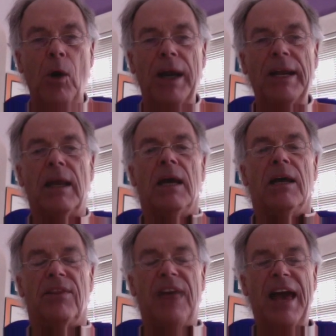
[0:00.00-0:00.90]
it,
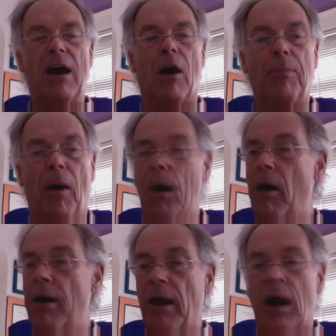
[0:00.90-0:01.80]
they are
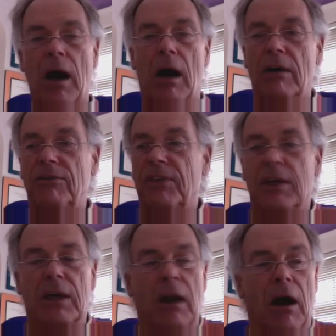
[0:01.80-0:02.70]
part of,
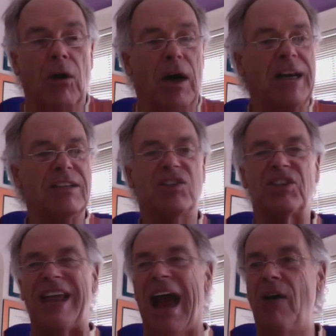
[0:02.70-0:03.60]
you know, an
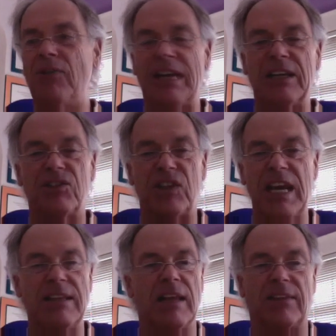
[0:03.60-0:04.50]
astounding
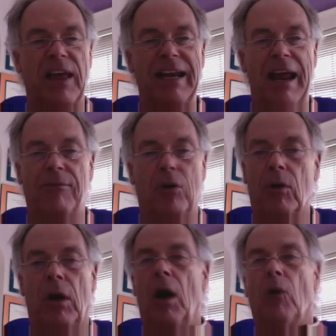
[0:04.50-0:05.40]
scene that they
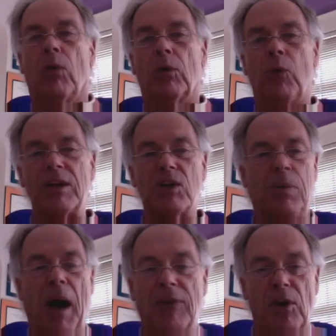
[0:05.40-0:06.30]
never would wish
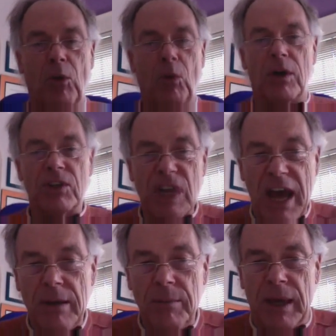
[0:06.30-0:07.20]
upon their worst
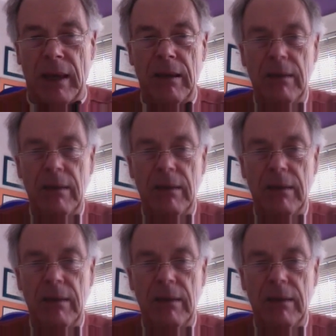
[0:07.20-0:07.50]
enemy.